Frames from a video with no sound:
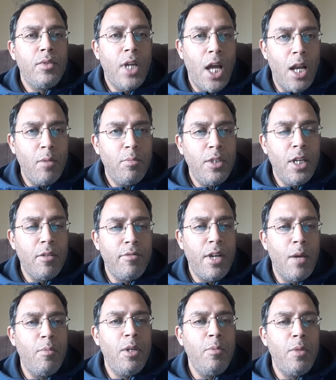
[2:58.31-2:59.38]
help their
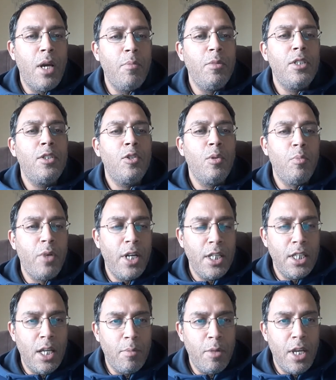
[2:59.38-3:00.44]
family members, to
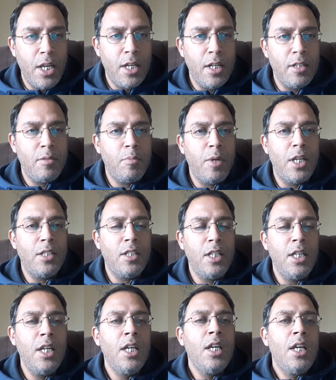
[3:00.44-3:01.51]
bring them here, especially